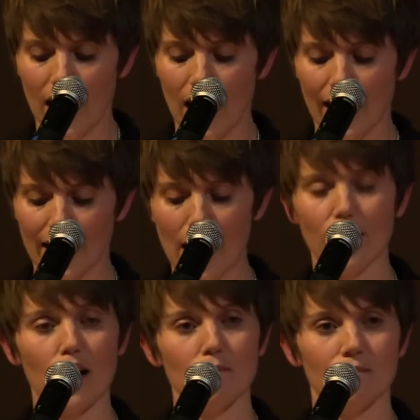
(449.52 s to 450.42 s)
I got
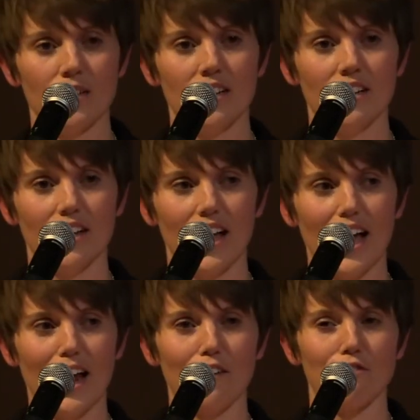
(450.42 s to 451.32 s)
up
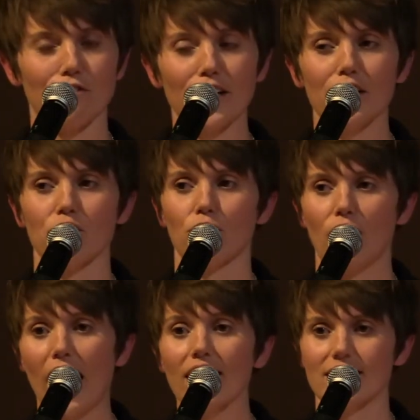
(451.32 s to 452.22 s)
and I freaking
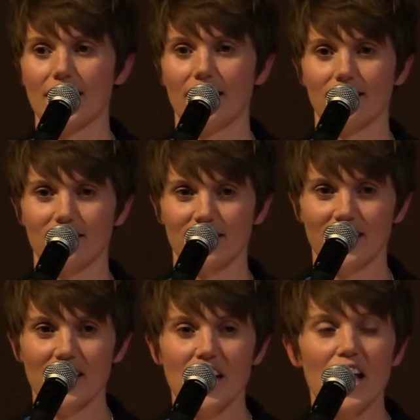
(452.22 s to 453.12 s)
rocked it.
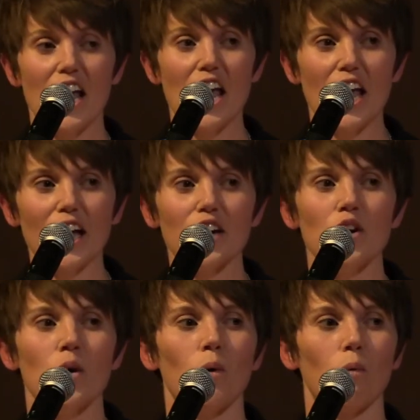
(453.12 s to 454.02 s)

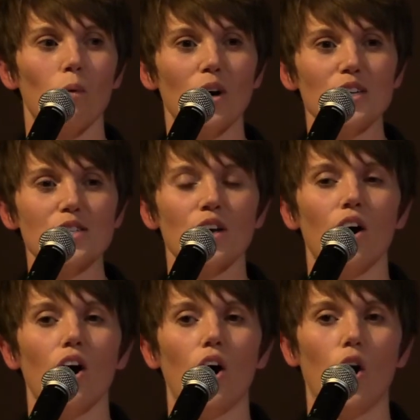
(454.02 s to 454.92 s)
It was
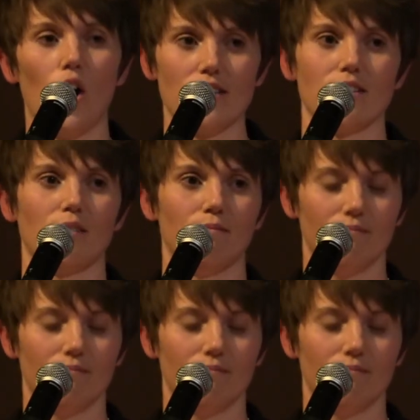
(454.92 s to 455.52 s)
awesome.